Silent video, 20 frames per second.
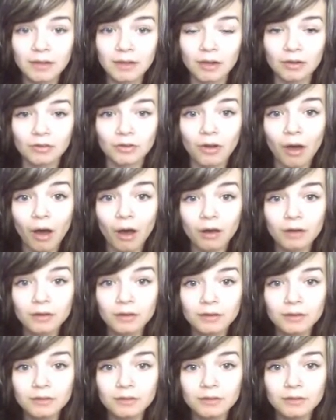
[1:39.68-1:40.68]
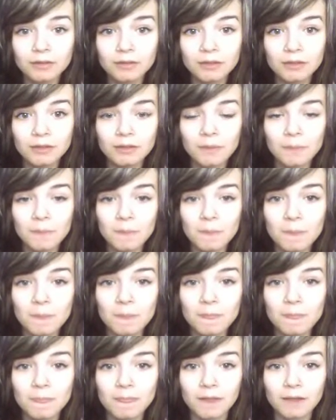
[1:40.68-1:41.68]
and dark
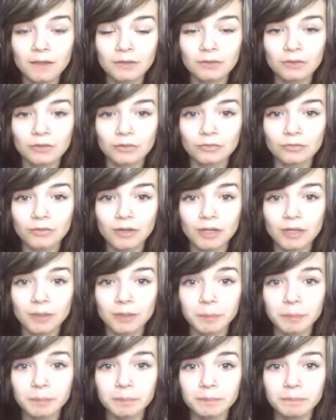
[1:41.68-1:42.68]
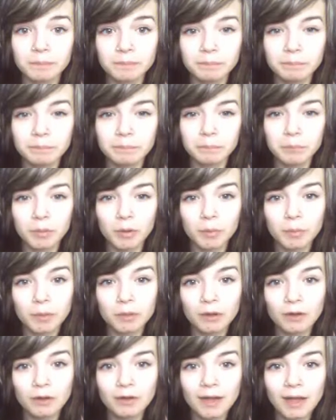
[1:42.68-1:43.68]
and just really puppy
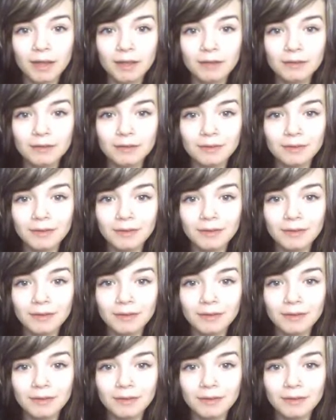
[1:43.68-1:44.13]
dog like.